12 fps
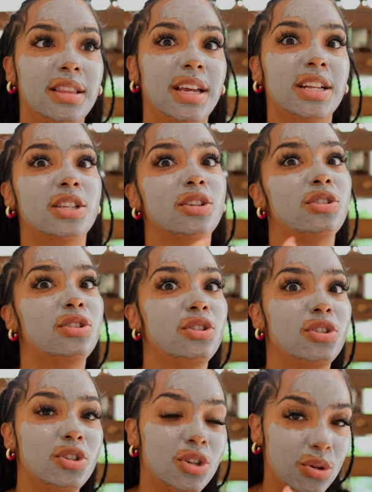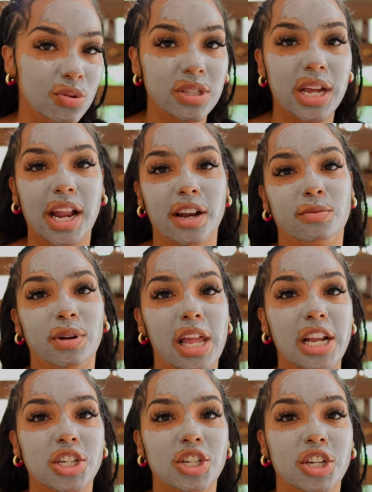it's a two-sided
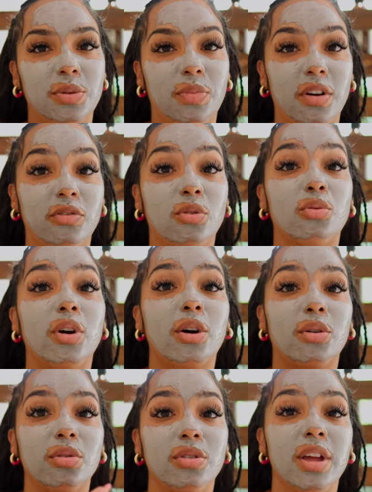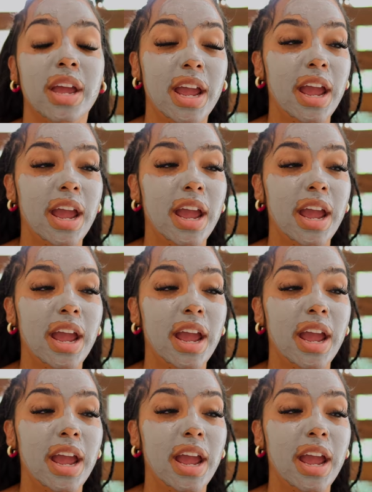relationship of growth